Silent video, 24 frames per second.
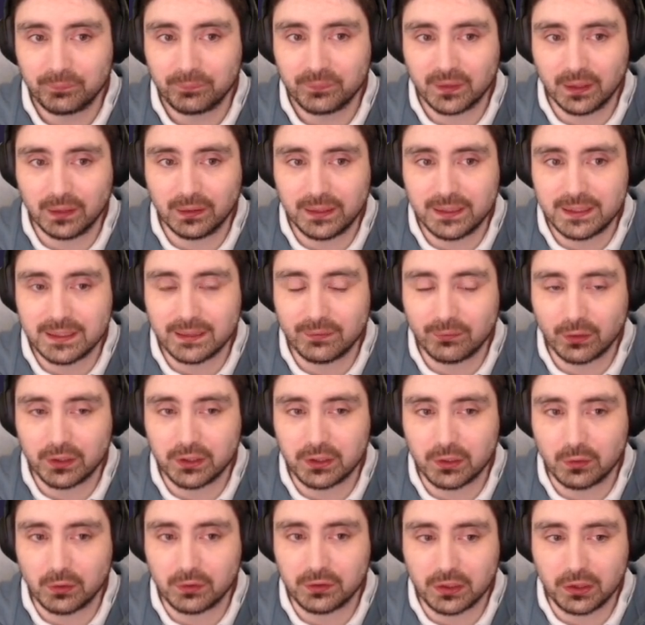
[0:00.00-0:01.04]
At least they've got to
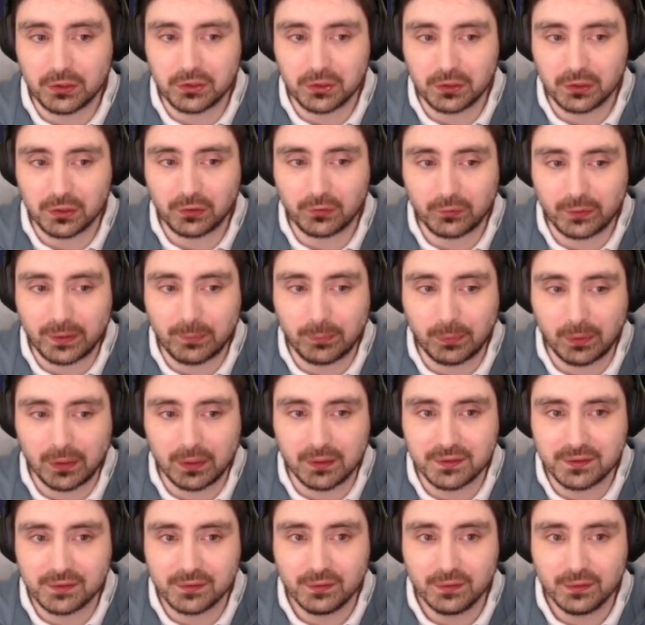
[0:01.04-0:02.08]
do a dodge on a
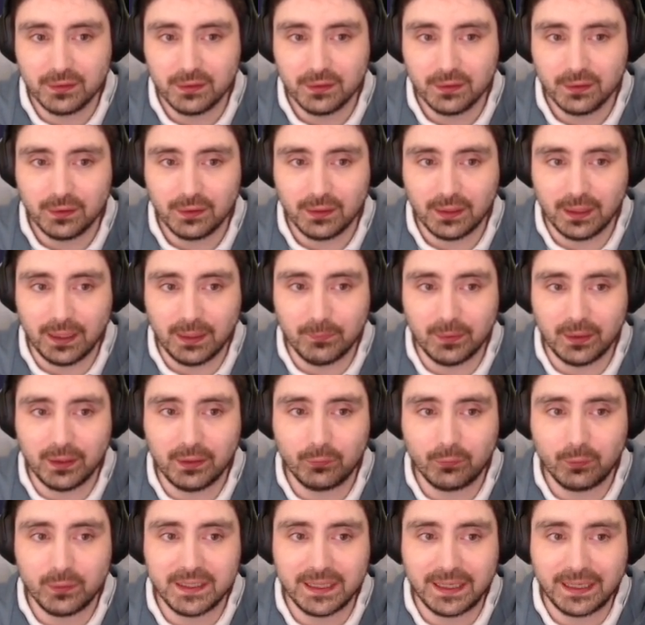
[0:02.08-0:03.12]
3+. And
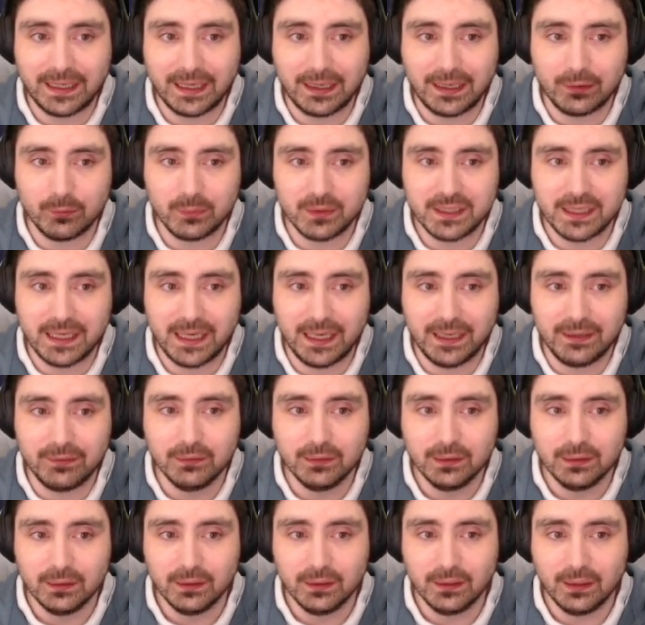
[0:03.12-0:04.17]
if we take out number 10,
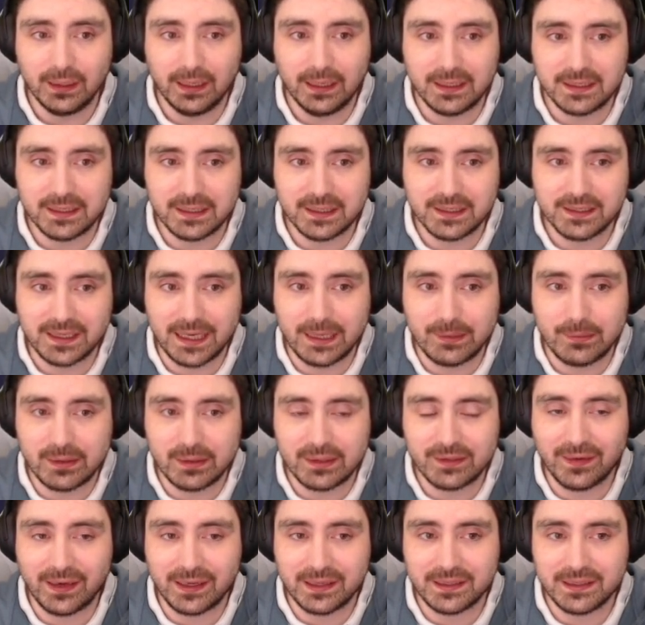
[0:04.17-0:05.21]
it's the same. In
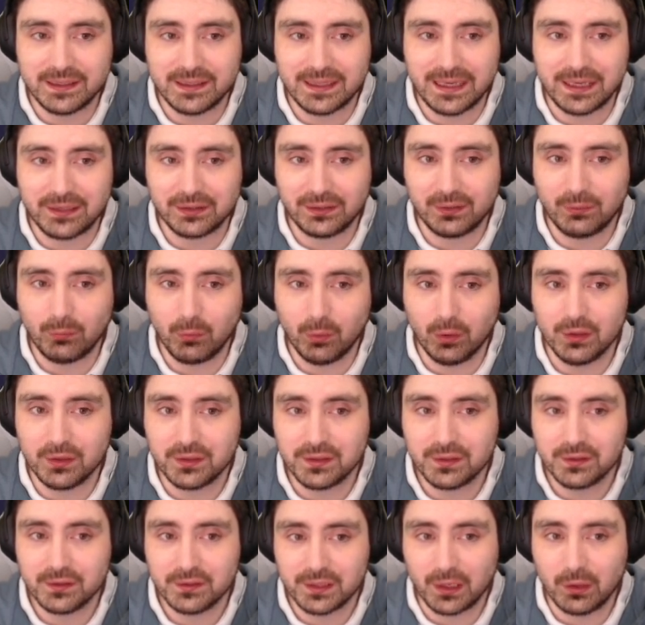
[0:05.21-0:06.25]
fact, it's actually
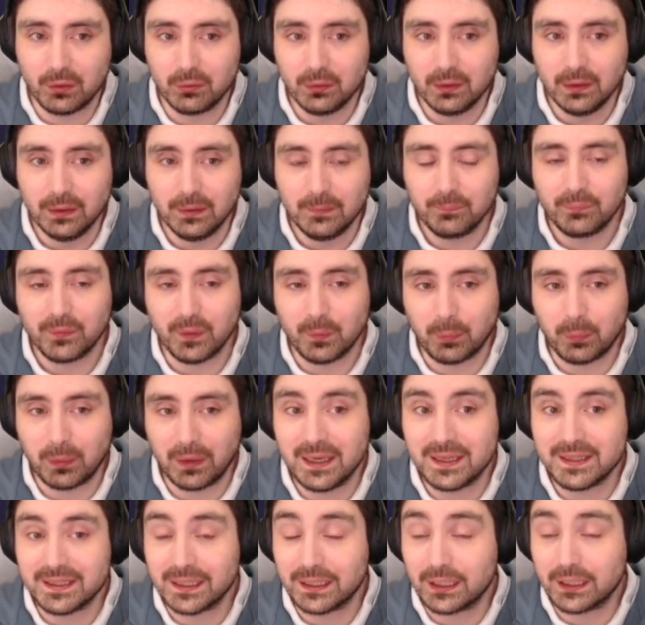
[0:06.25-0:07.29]
worse. So the
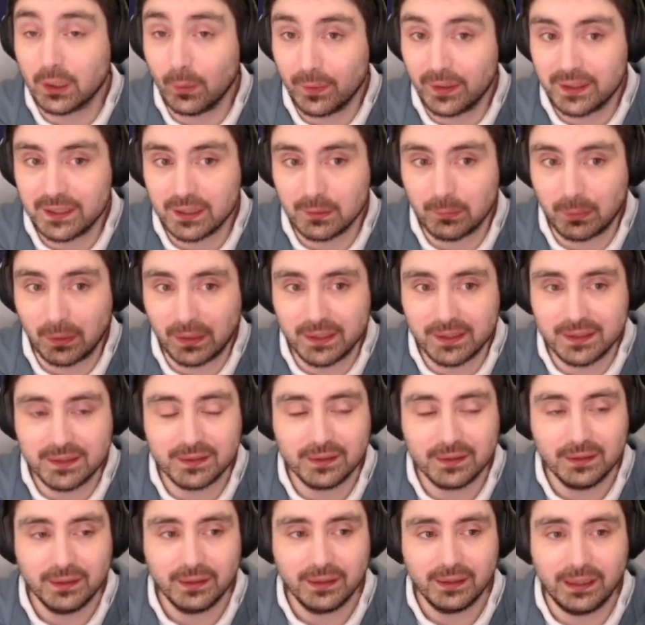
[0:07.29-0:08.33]
players they're going to blitz,
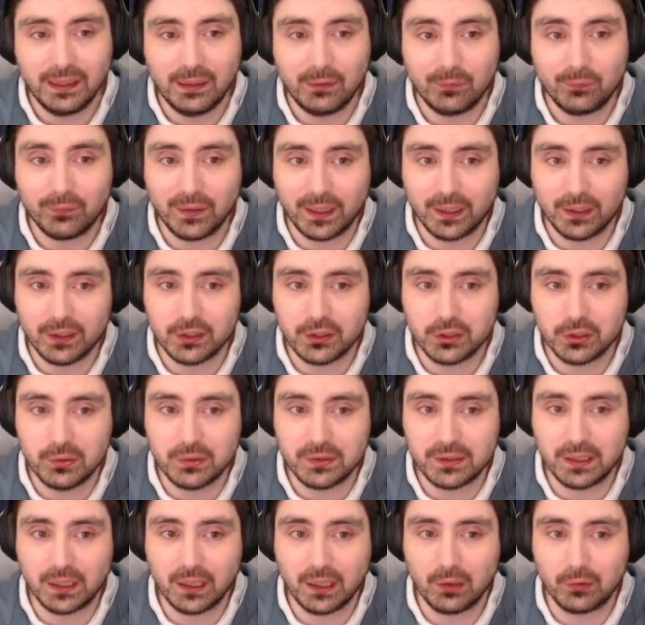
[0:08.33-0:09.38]
if they're going to choose
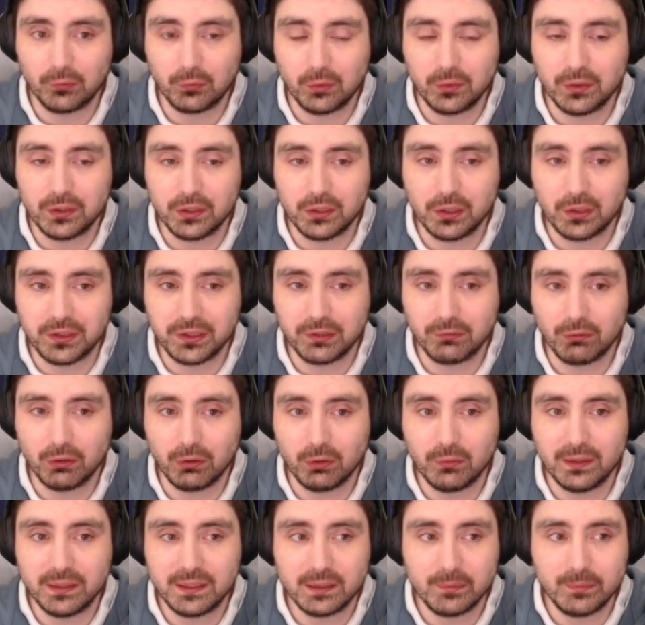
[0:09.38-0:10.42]
to go through the dodging
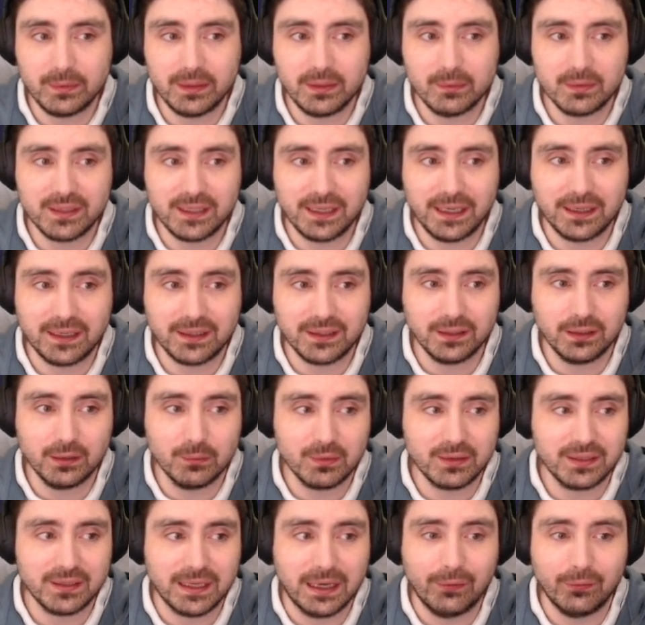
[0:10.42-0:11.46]
route, is going to be number 6 and
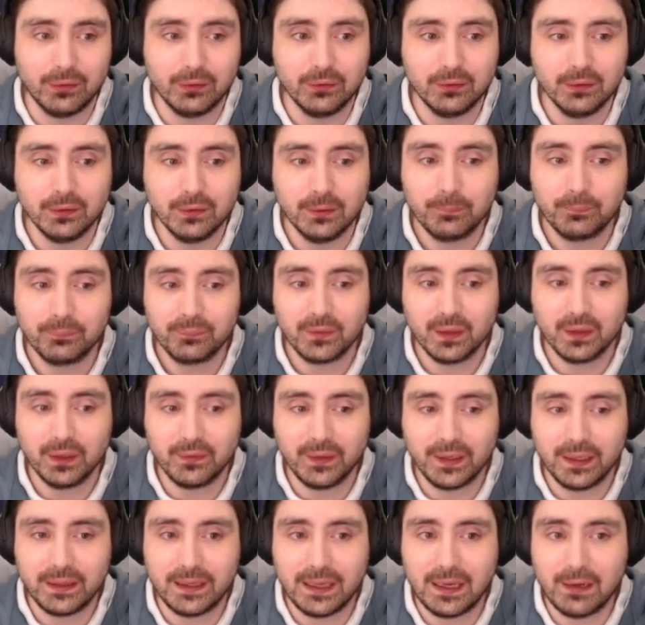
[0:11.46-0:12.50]
number 7, and
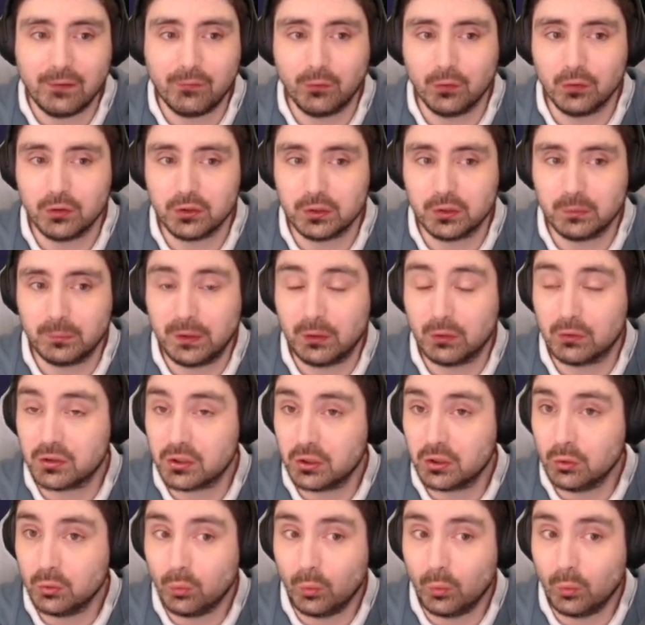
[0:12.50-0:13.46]
they therefore should be your two